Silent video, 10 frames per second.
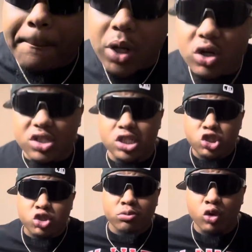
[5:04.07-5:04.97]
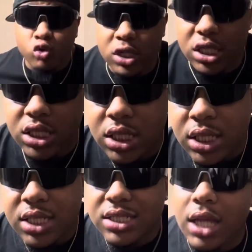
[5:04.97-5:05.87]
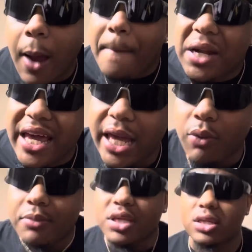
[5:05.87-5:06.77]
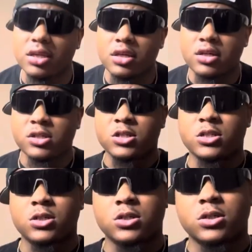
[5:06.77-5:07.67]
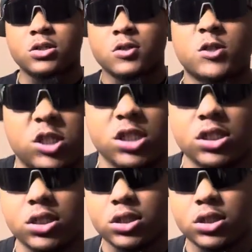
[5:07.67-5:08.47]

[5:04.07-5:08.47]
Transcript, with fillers: busts smoothly. Stop playing with me. Urgh.